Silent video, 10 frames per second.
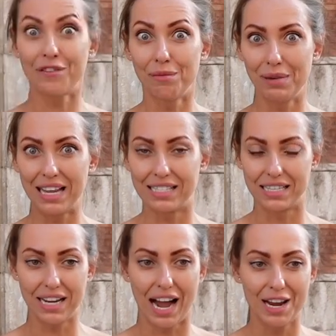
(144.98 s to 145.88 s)
from
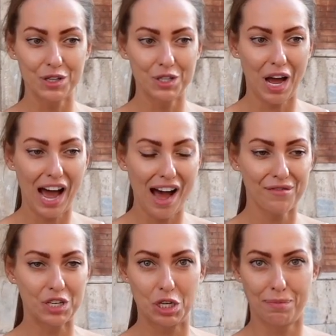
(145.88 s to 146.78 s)
London, I used to
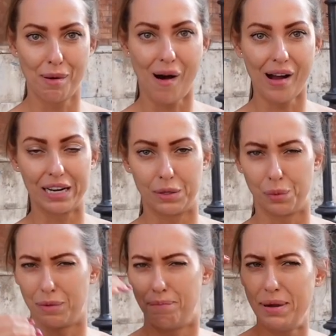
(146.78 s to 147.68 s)
have the
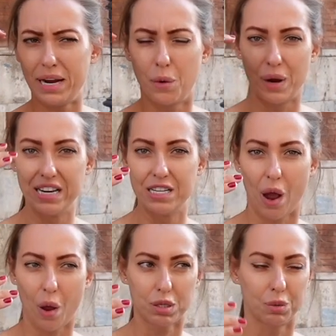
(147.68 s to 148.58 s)
supermarket with big
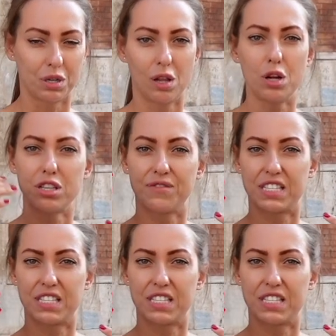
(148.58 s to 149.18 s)
windows, with lots of